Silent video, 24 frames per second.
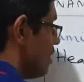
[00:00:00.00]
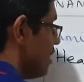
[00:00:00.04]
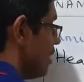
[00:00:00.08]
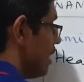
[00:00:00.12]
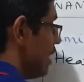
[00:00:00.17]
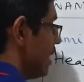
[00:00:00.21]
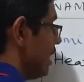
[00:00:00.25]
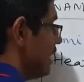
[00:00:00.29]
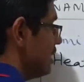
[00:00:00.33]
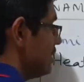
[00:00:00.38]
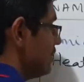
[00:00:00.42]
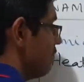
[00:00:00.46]

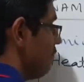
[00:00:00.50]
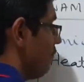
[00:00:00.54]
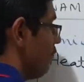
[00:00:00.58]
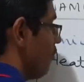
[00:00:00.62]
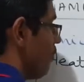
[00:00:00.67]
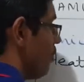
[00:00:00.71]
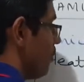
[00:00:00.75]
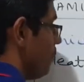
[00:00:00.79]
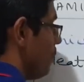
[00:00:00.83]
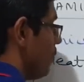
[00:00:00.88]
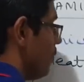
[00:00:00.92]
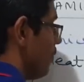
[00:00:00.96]
is
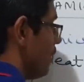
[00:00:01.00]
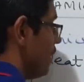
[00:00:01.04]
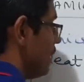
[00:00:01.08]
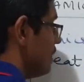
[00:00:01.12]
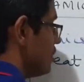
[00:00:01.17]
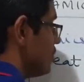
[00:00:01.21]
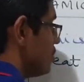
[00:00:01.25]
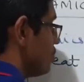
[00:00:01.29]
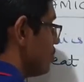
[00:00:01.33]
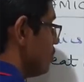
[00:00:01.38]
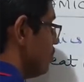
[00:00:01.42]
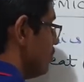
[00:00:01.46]

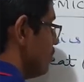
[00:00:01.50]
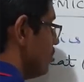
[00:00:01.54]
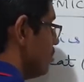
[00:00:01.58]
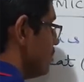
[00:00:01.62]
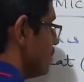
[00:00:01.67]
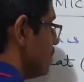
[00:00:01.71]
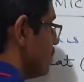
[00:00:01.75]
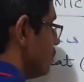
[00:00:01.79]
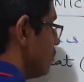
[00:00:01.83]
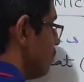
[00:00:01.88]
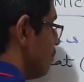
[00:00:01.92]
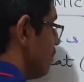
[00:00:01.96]
4.2
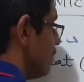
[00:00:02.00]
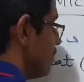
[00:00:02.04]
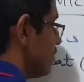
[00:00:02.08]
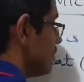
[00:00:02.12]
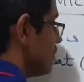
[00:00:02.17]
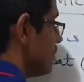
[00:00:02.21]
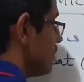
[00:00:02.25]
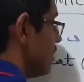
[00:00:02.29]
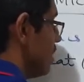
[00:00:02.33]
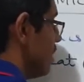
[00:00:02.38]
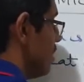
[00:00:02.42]
joules.